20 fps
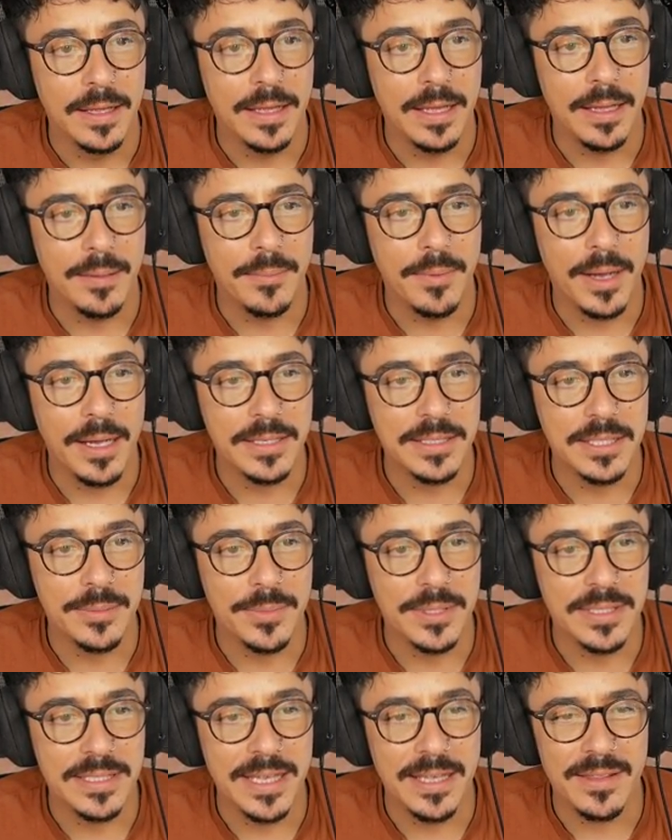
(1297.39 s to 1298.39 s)
Um, I had
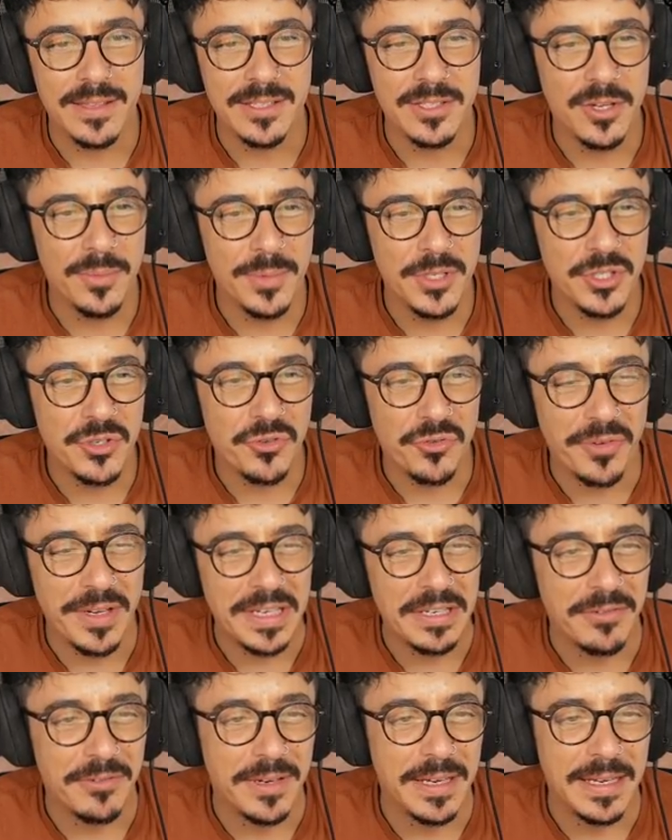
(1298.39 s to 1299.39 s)
someone say there's not much
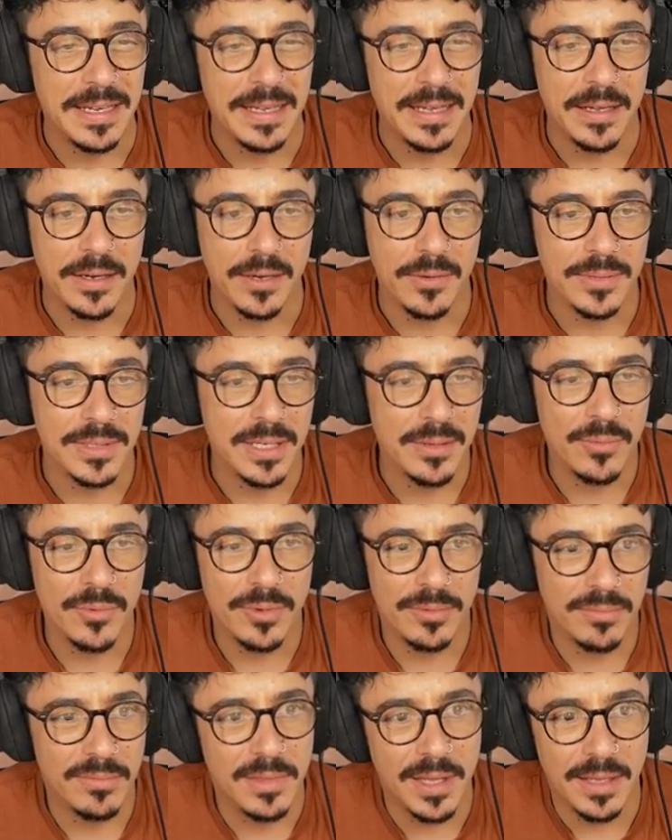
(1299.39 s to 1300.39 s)
greenery here, and I was like,
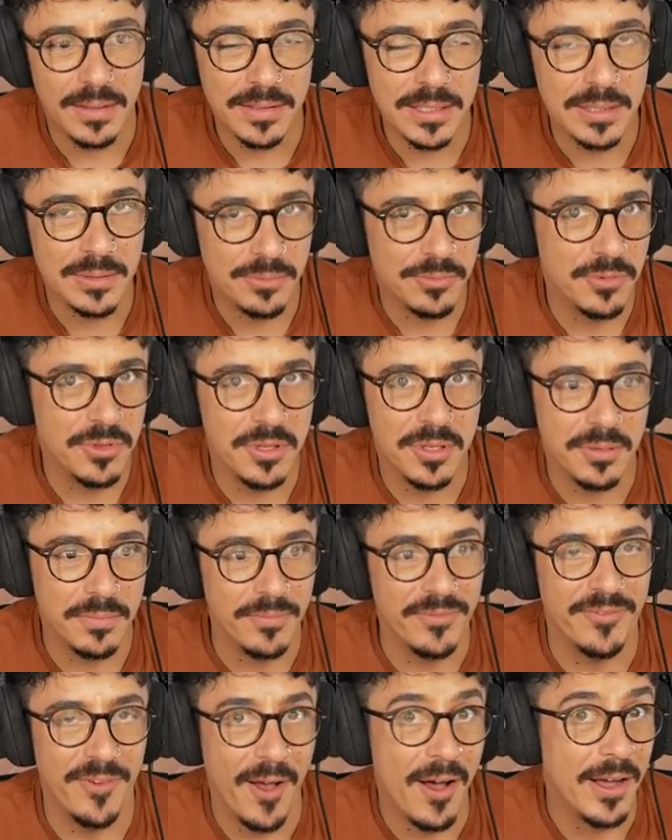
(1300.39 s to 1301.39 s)
well, that's the
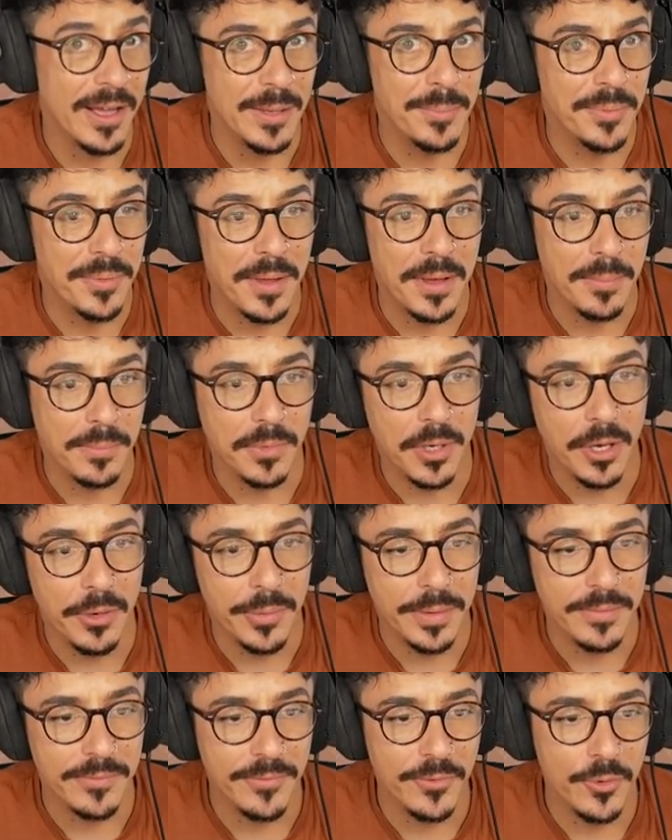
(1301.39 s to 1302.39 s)
vibe that I'm
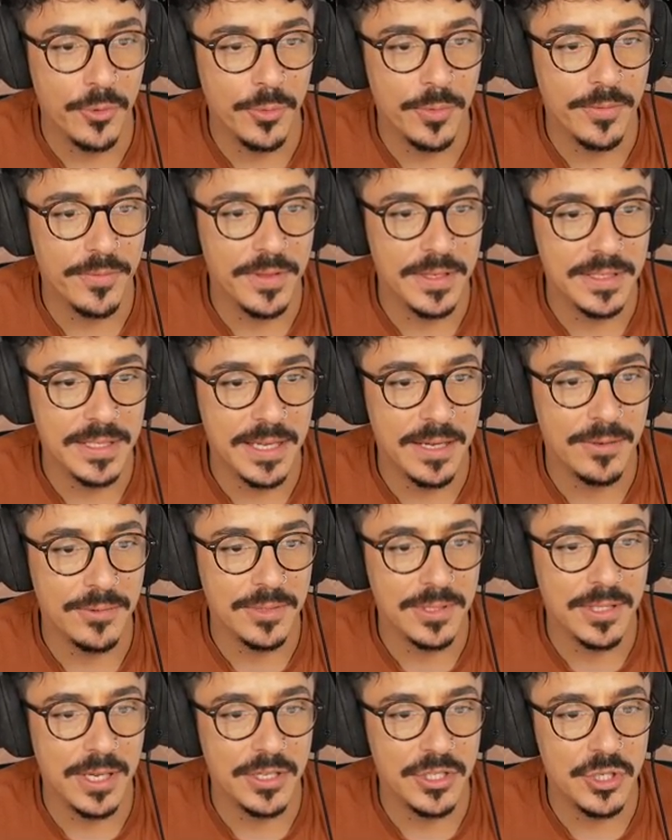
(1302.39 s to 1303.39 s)
going for with this
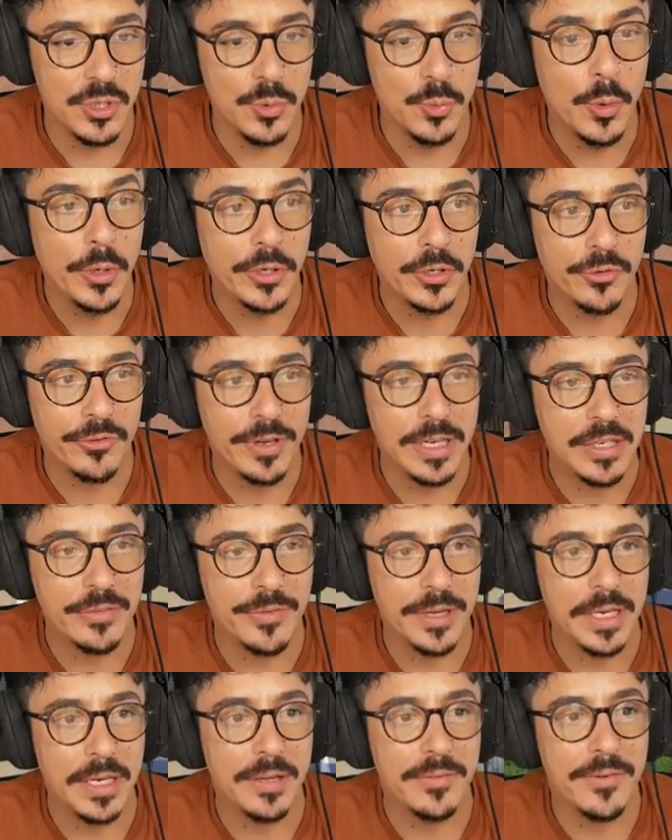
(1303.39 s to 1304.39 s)
house. I do want
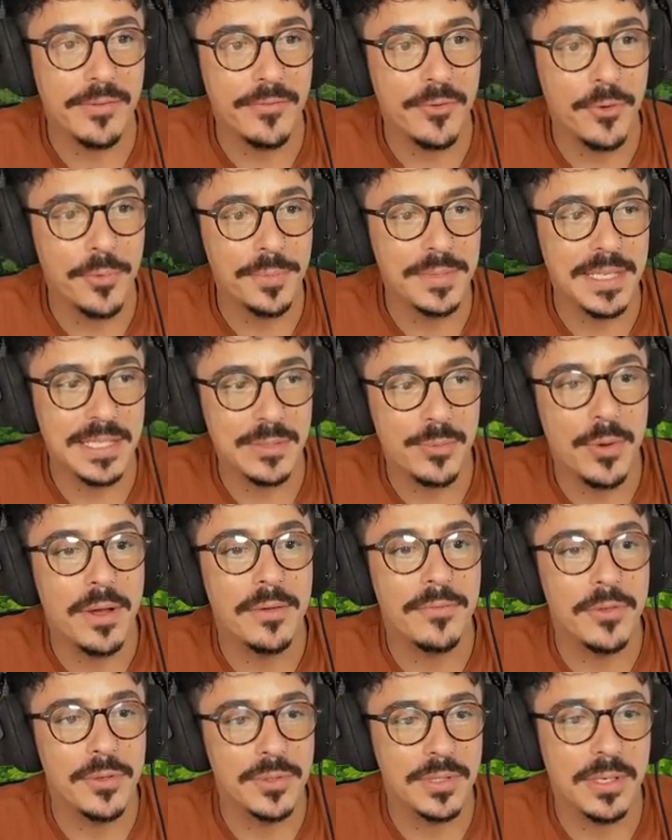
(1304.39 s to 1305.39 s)
greenery in other forms. That's why
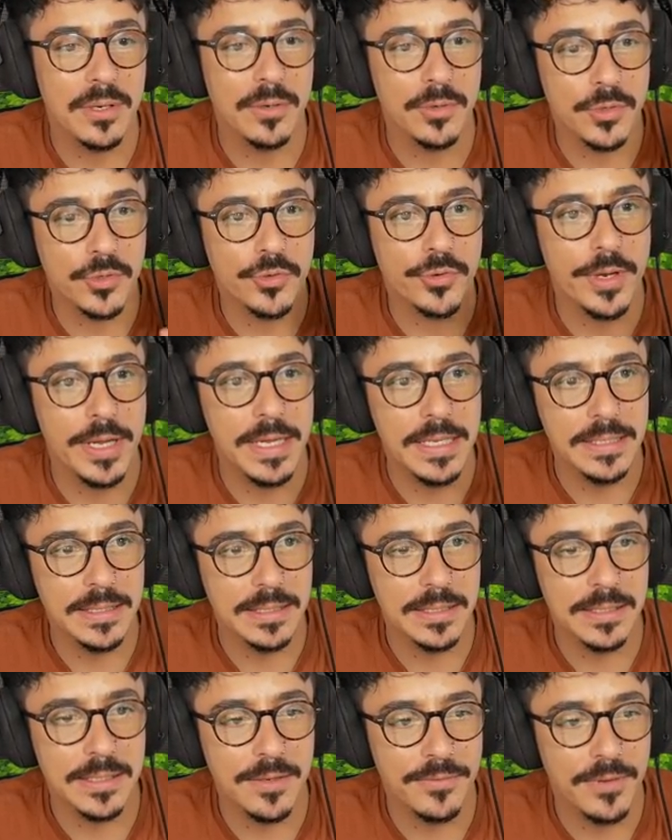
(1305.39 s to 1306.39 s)
I've used a lot of trees
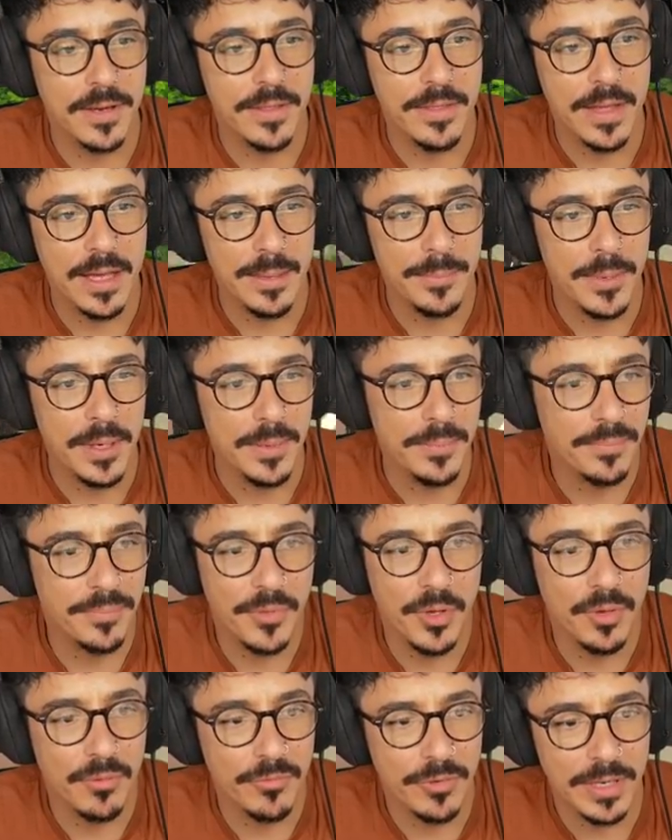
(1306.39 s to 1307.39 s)
and stuff like that, but I'm
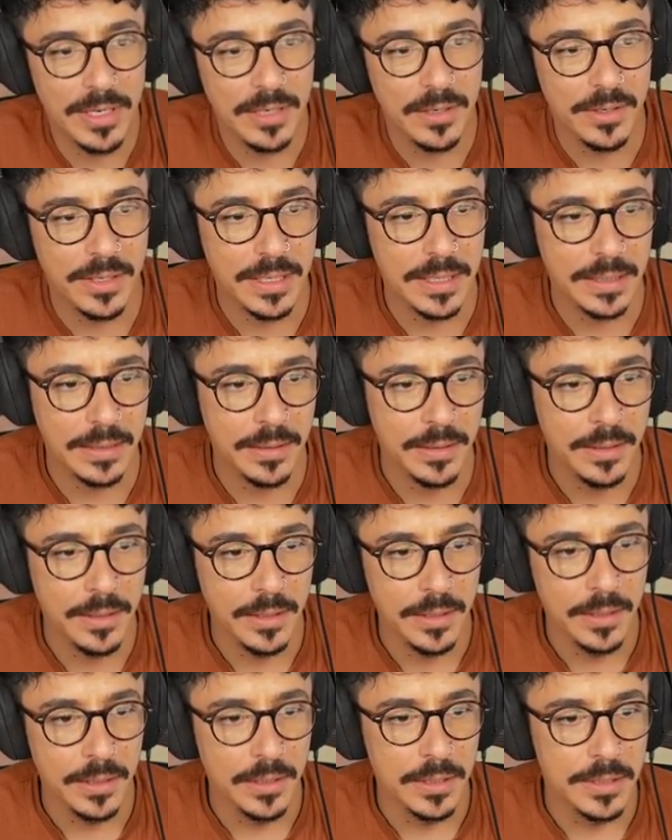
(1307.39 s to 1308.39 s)
not really looking
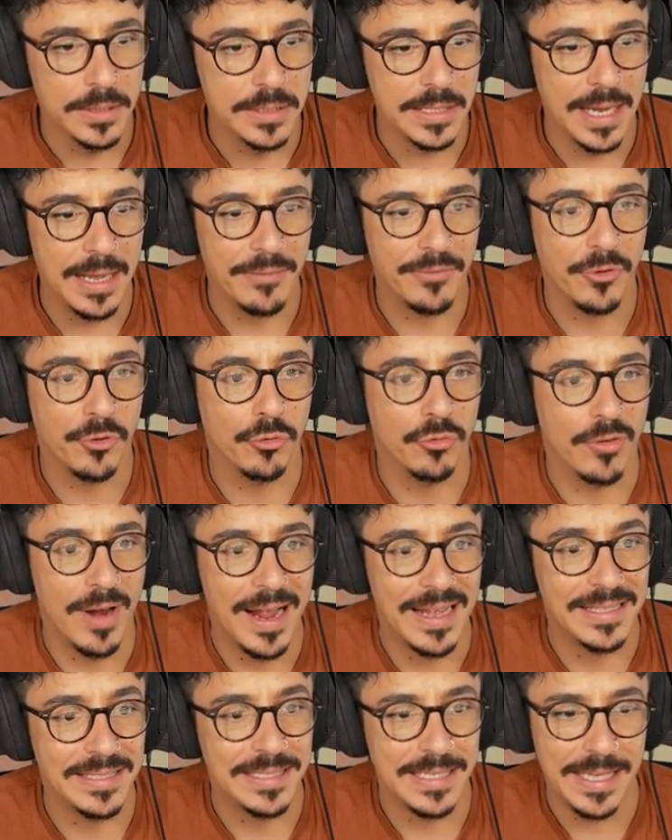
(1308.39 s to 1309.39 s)
to have
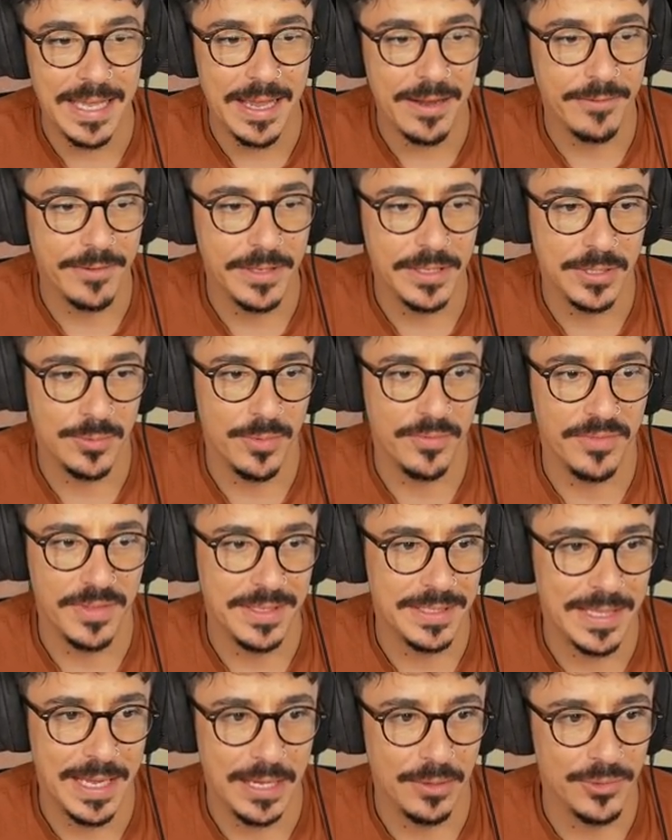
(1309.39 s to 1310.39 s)
grassy areas with
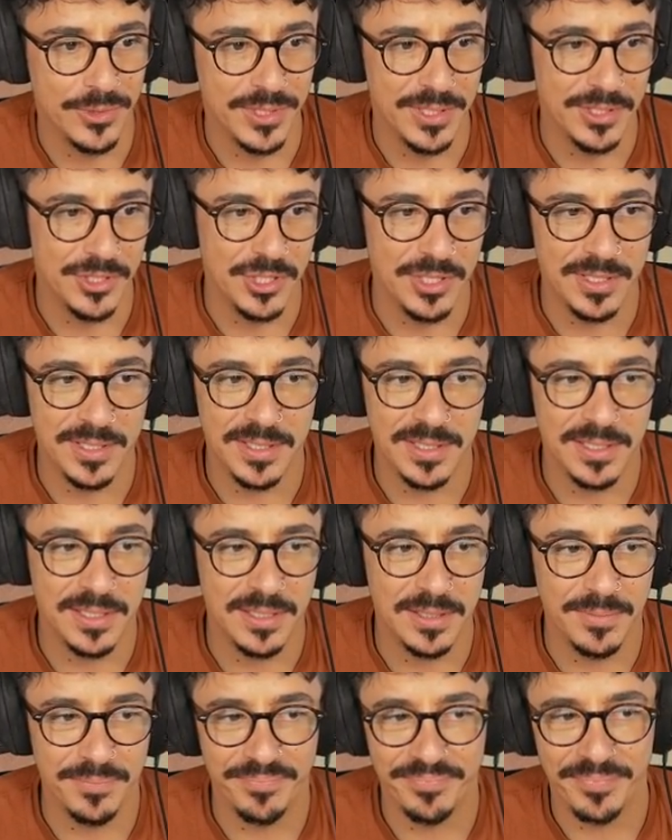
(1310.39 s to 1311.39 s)
this house. It's
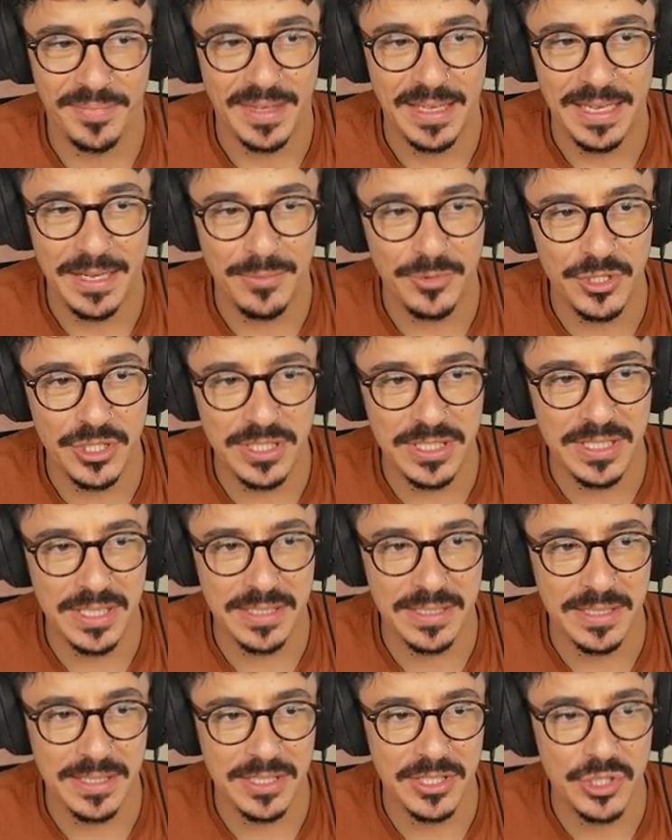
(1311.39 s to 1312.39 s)
just it just
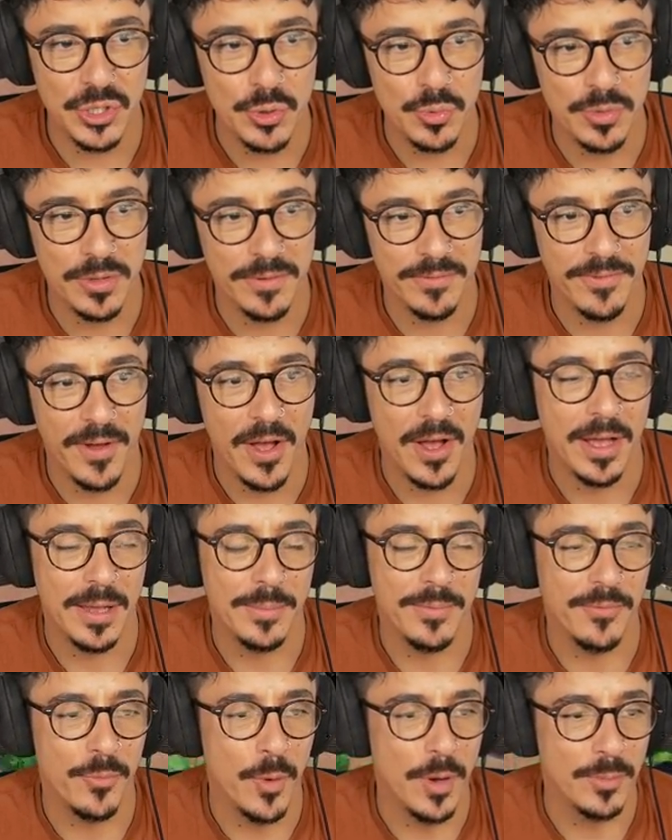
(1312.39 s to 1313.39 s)
doesn't suit the
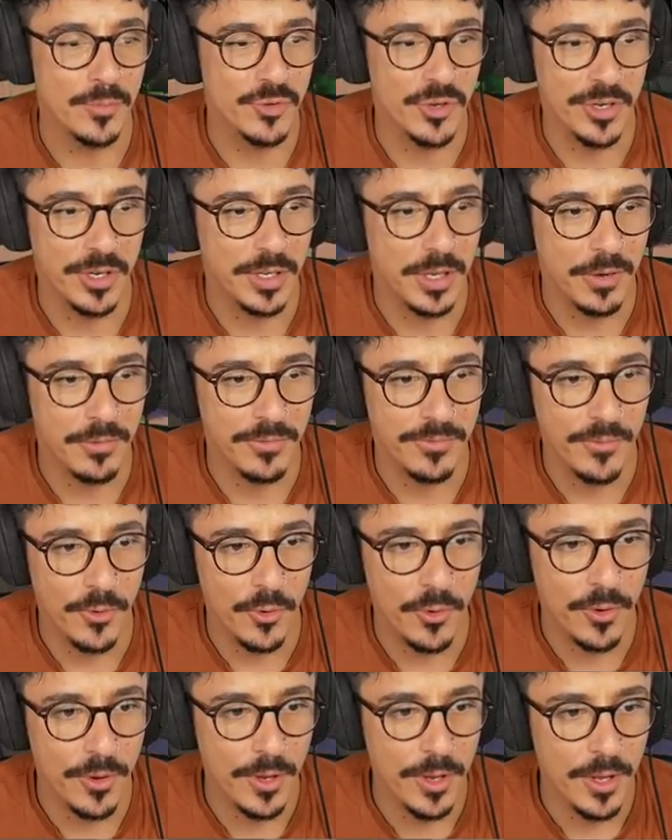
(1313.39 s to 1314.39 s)
vibe of what I'm trying to go for.